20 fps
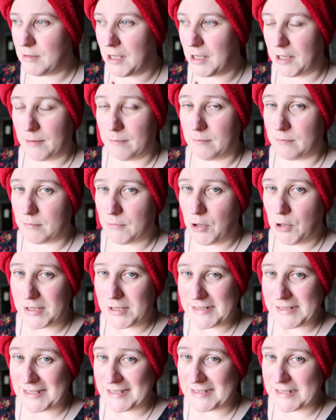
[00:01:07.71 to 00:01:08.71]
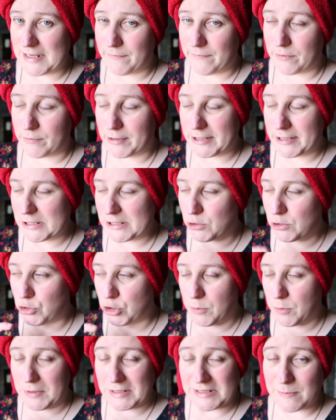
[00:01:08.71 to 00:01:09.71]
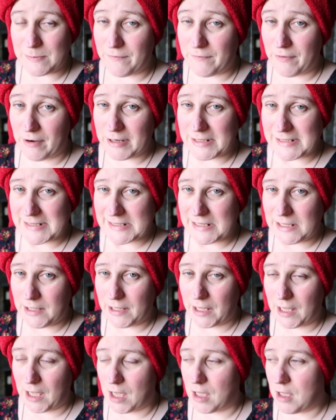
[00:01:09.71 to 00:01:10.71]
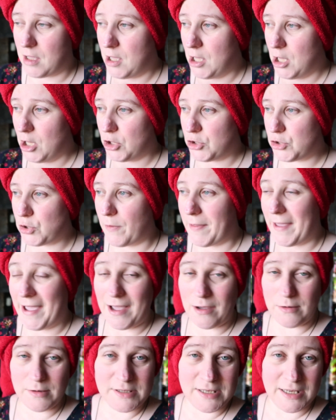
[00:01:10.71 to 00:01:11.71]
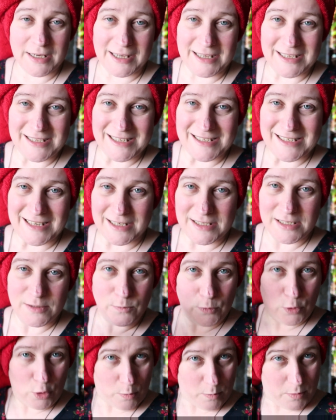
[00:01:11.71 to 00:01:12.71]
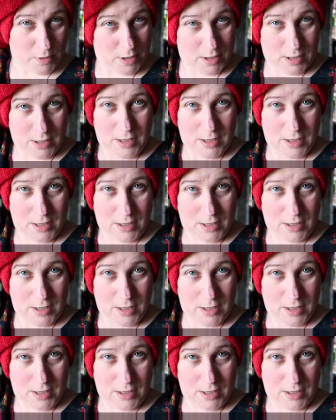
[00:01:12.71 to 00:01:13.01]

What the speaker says: Can't say the same for the rest of the country, but it's been very still here, so the house at least is nice and warm,